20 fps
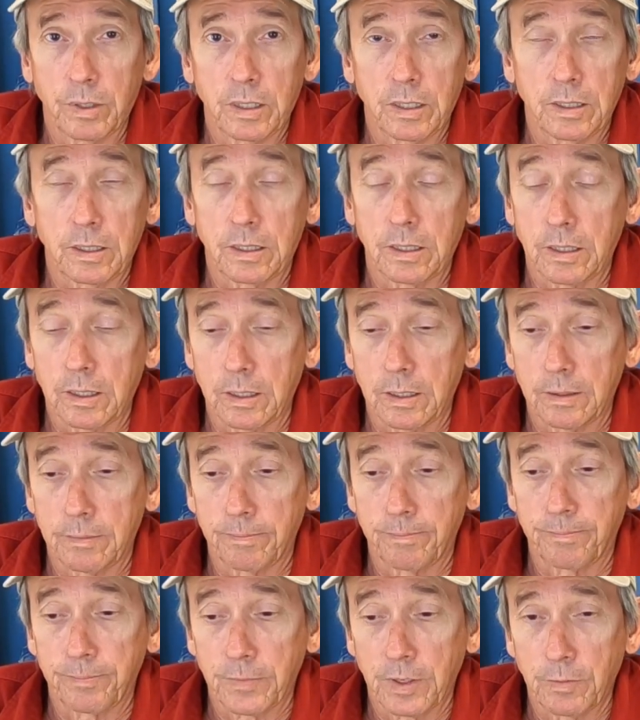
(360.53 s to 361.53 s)
but
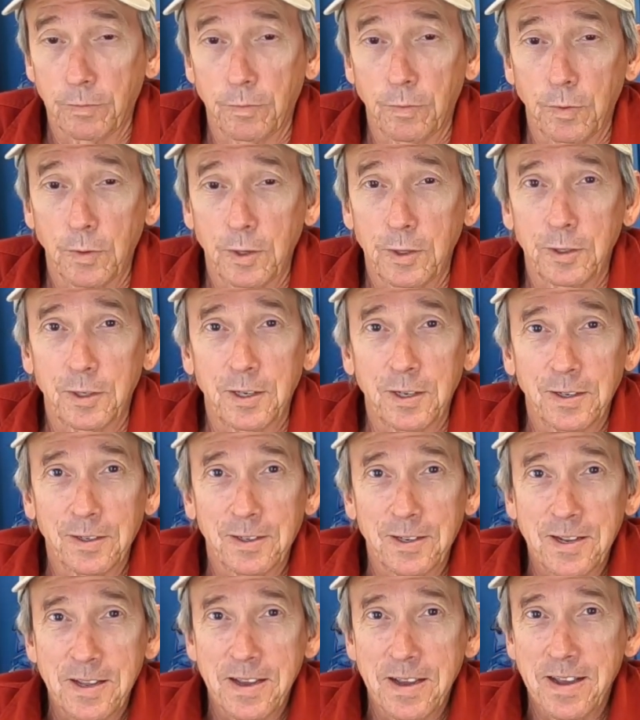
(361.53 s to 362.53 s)

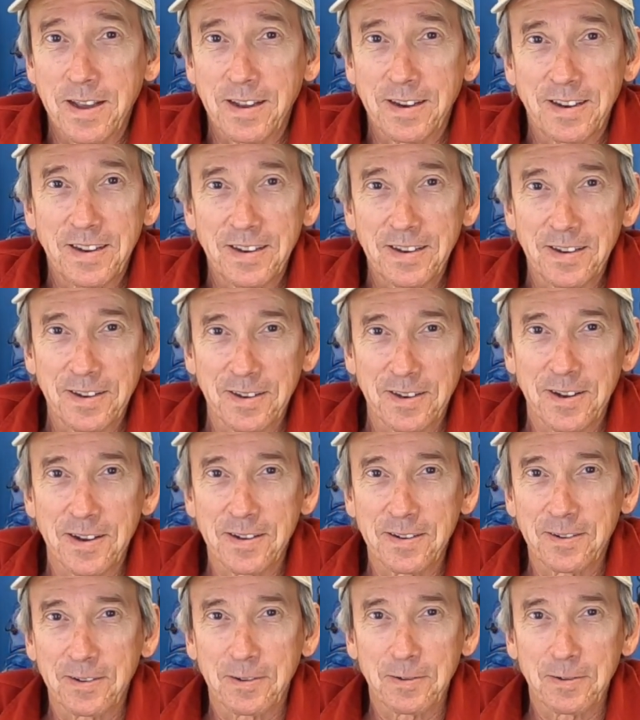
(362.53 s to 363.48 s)
unfortunately I didn't talk